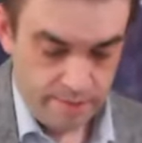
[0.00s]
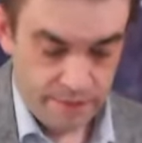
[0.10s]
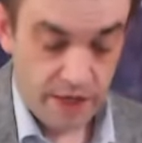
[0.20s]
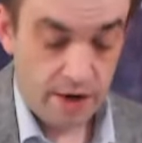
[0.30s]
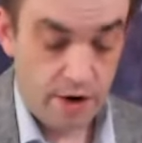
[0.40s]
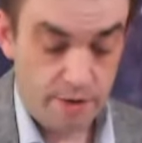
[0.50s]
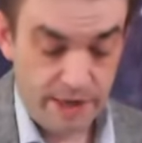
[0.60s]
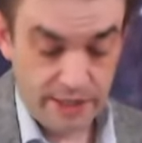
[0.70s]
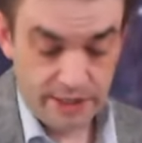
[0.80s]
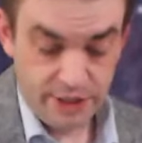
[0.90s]
The
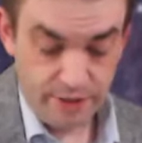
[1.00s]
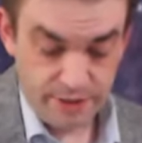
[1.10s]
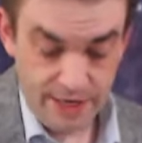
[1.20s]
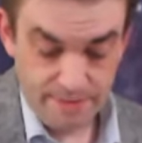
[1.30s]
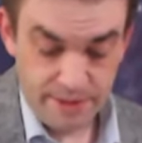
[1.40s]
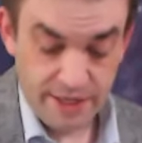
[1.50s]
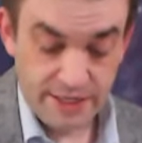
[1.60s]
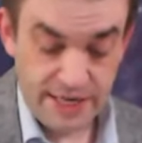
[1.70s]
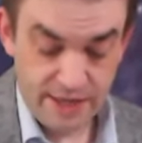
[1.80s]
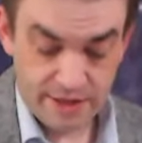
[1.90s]
Hermit shows up to the
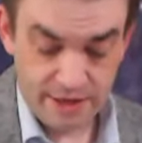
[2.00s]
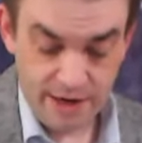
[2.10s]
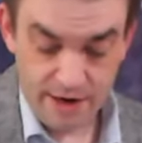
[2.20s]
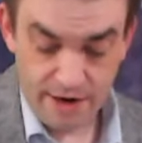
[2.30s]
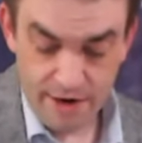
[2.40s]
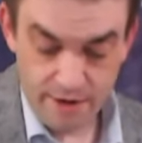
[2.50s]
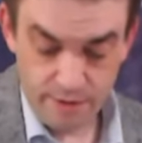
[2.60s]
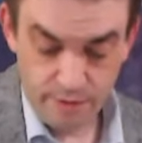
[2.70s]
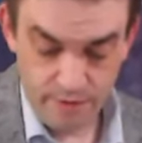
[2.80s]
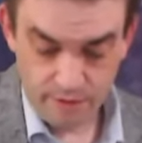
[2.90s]
Death card.
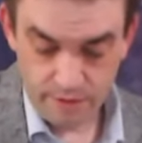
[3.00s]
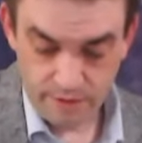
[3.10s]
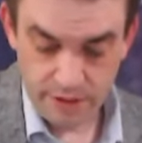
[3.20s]
Ooh.